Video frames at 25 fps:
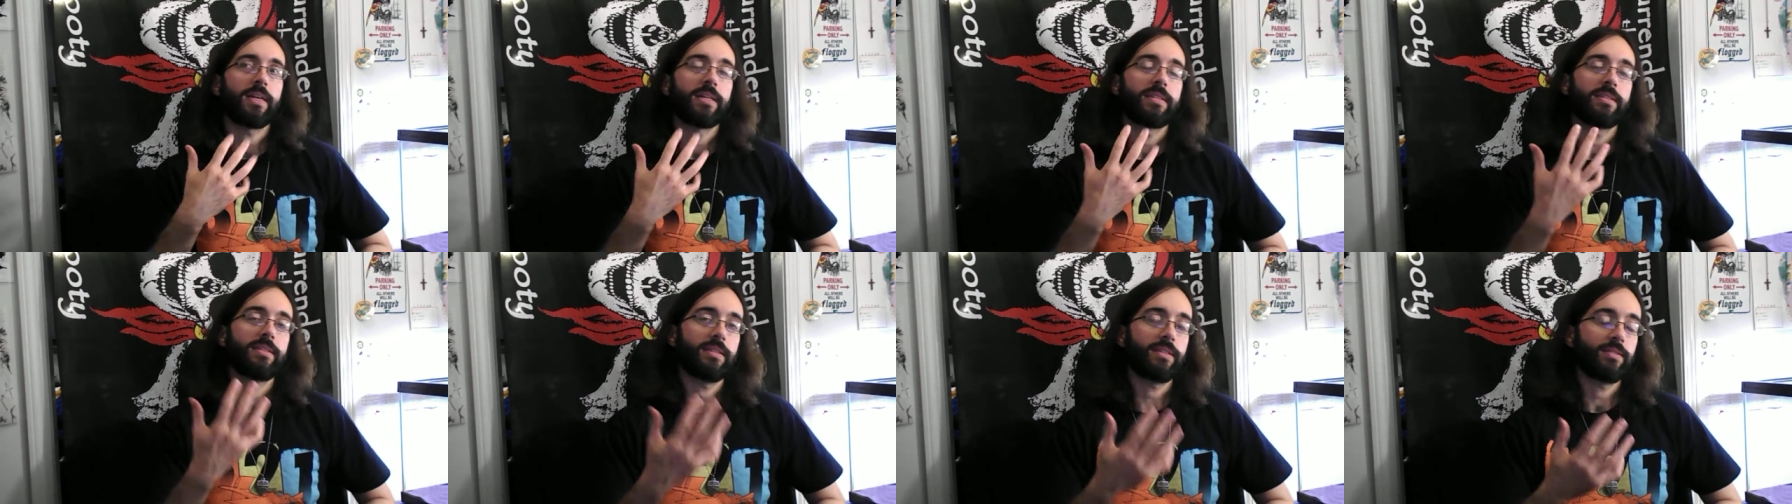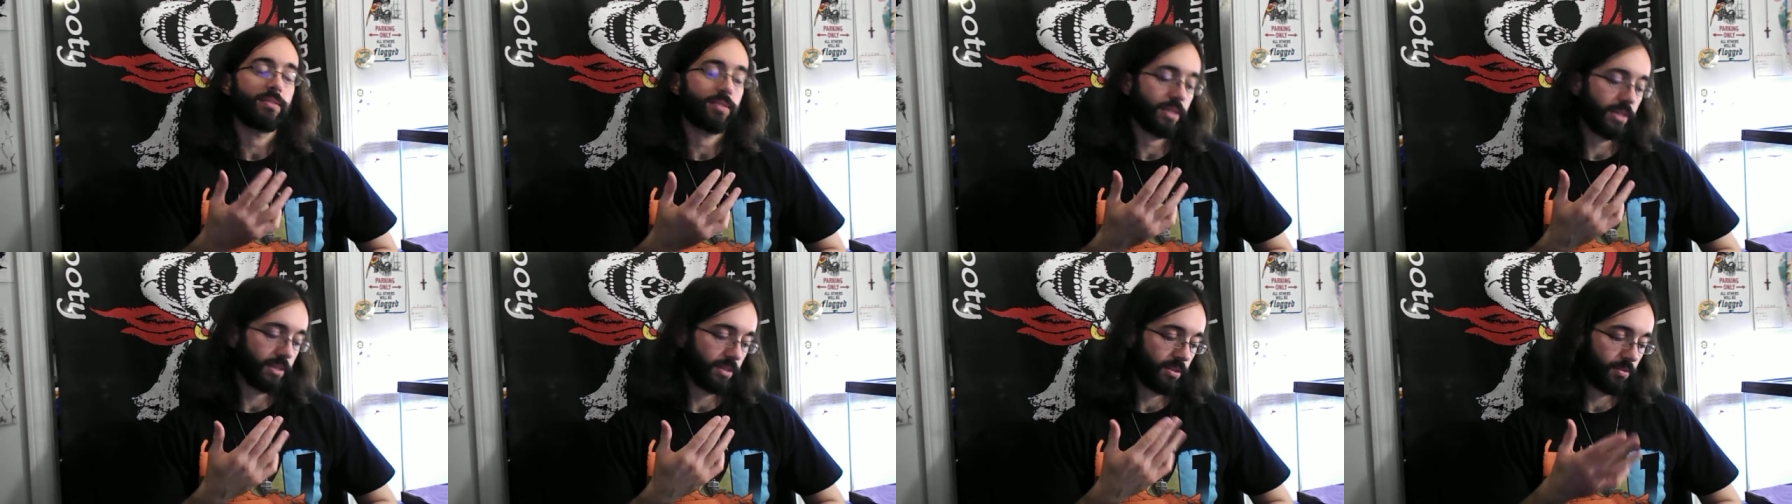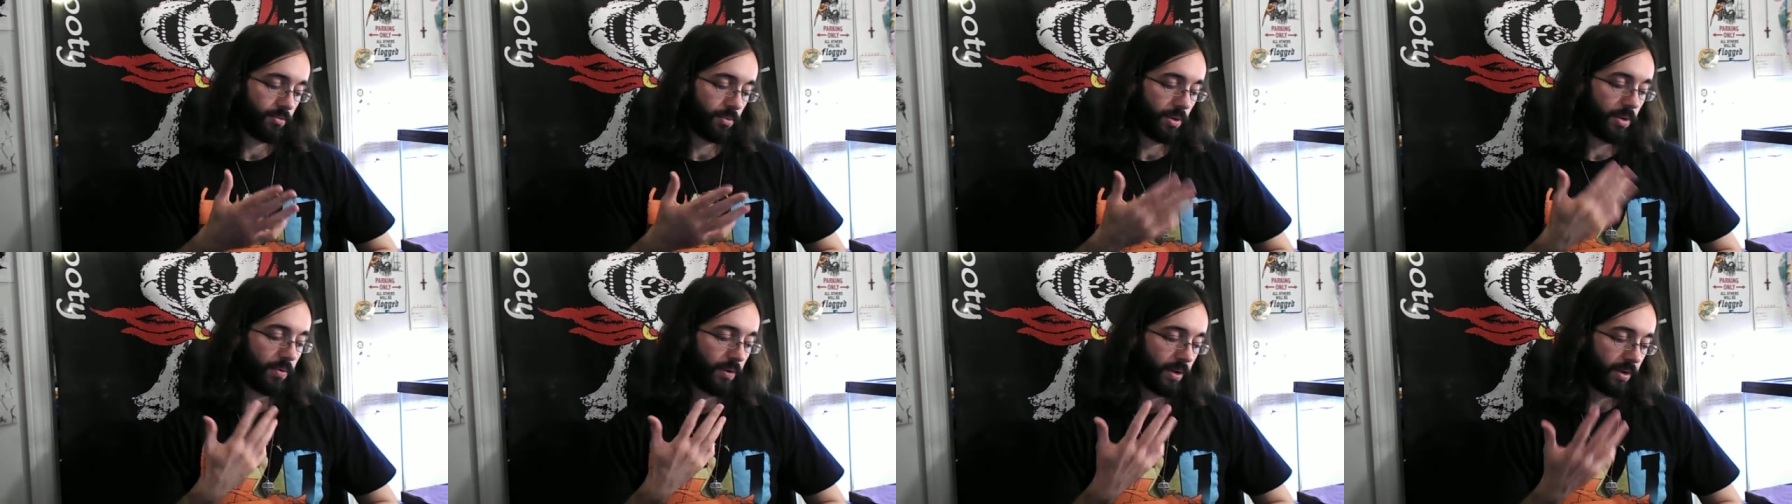was like a
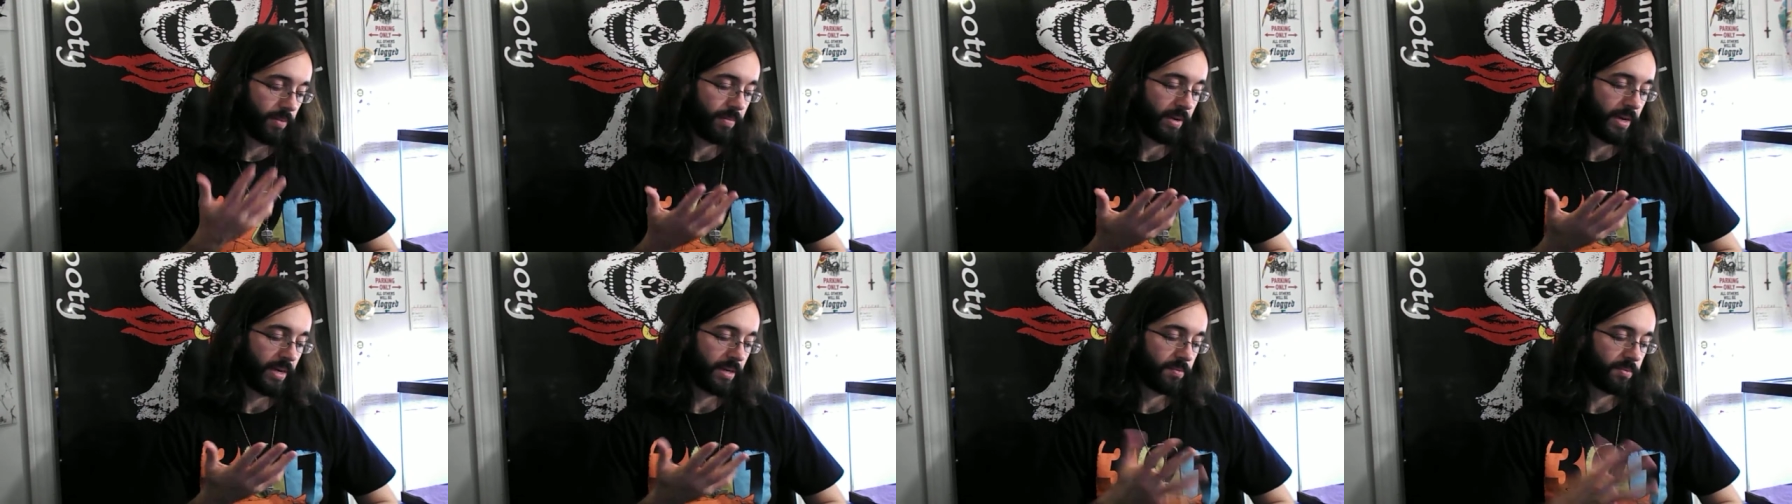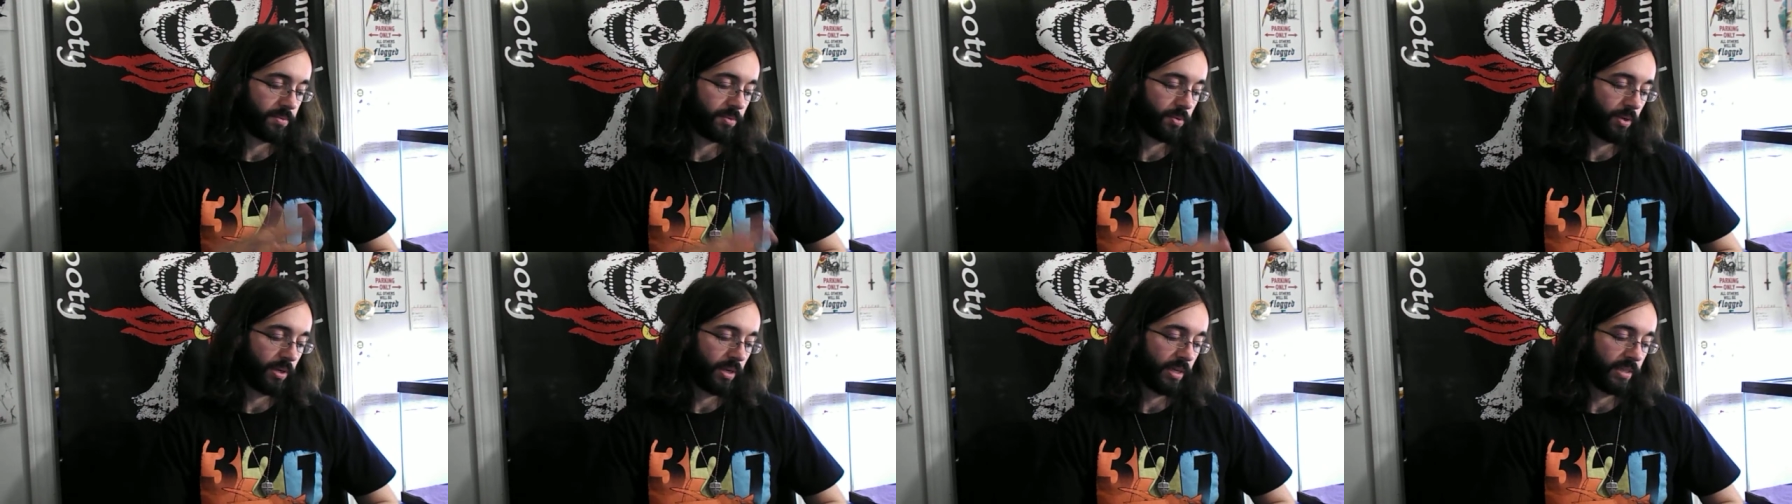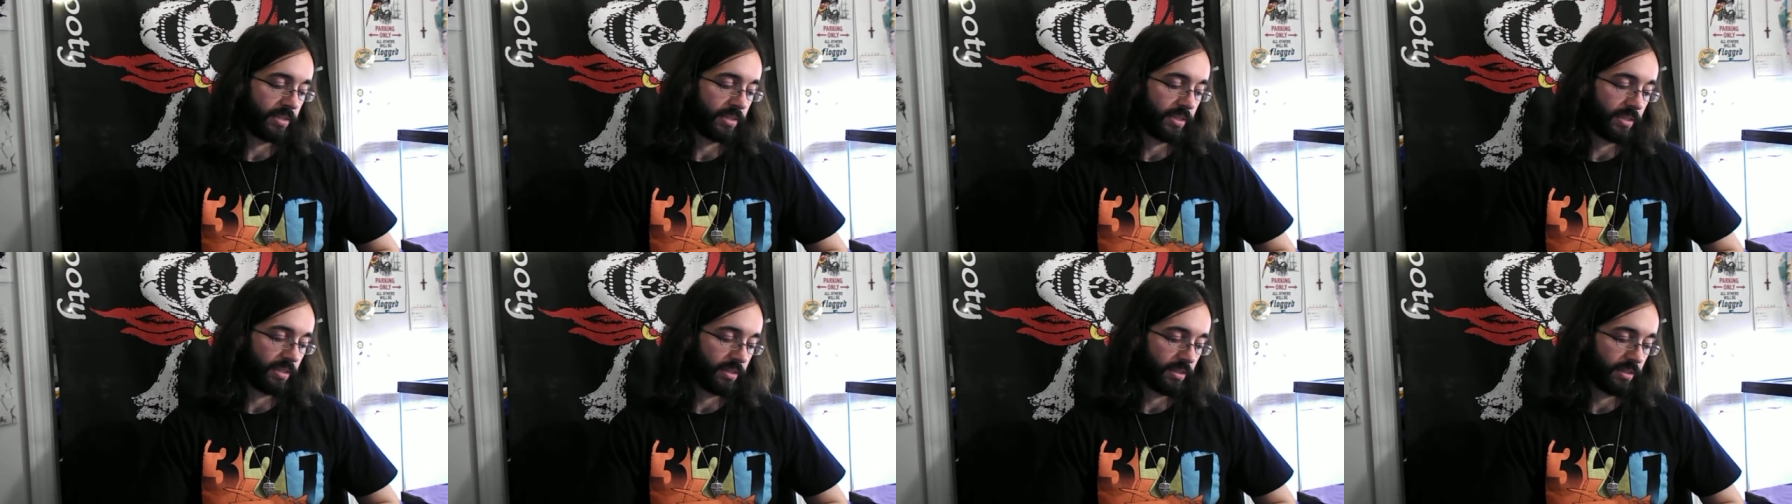three-way battle between
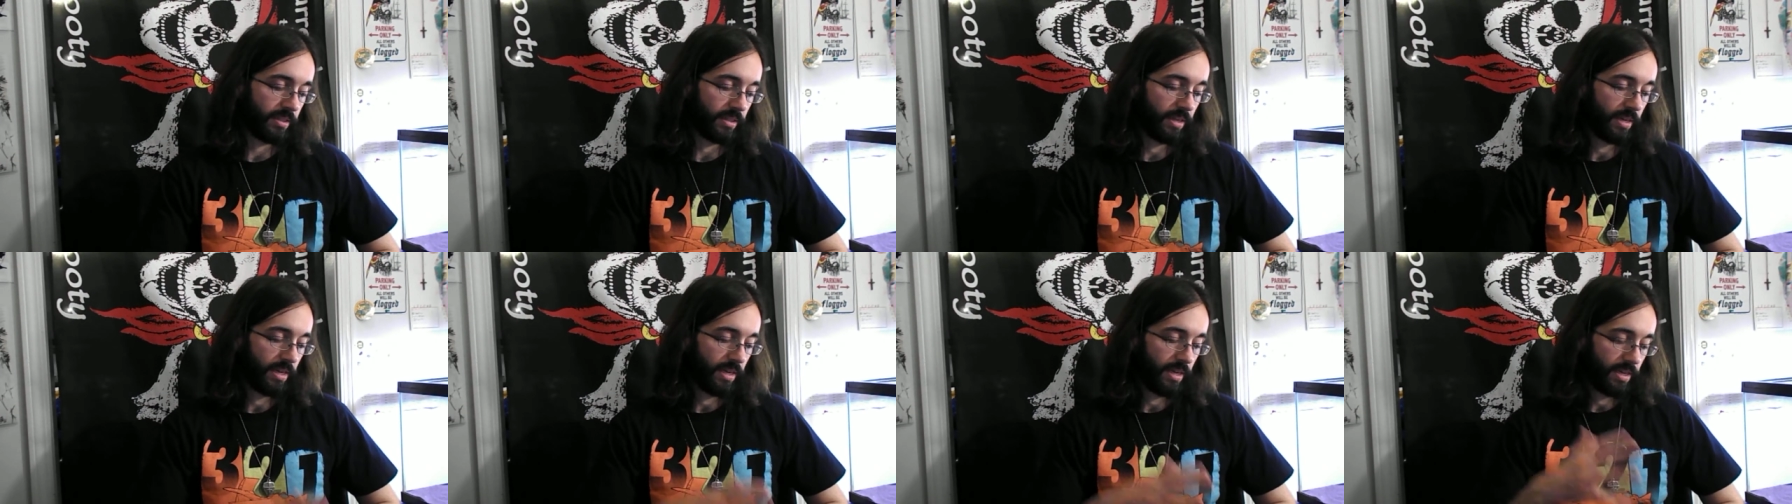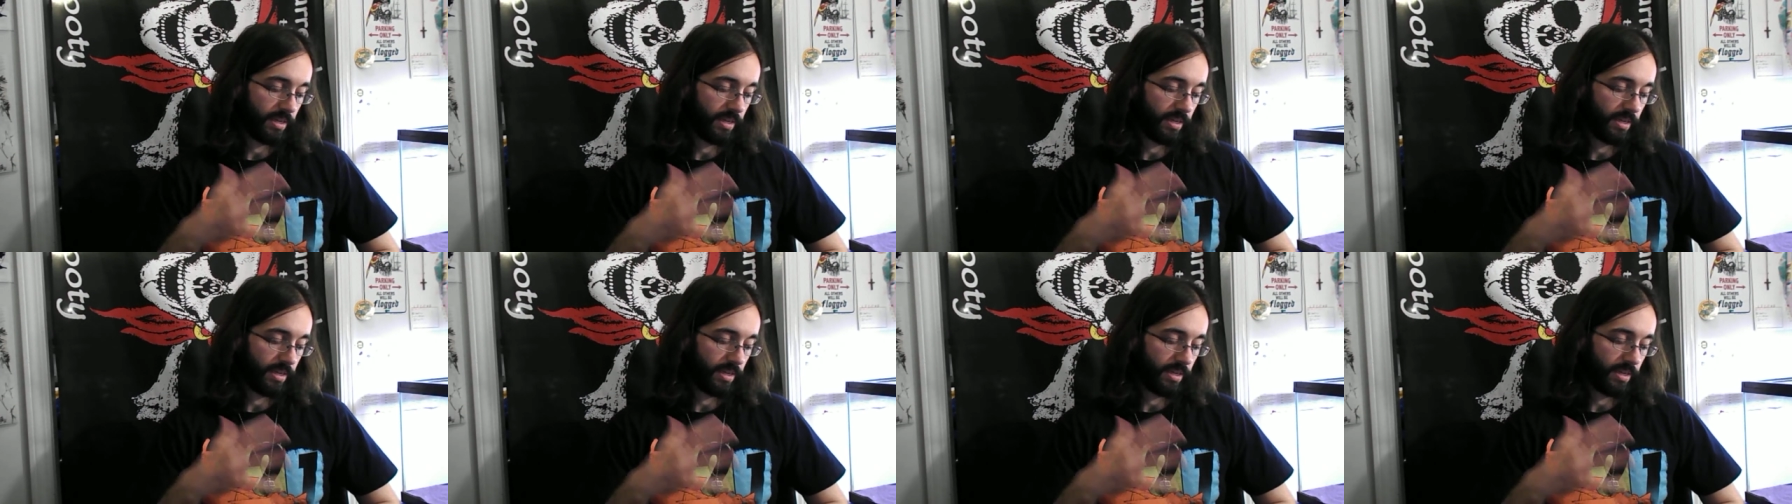Godzilla,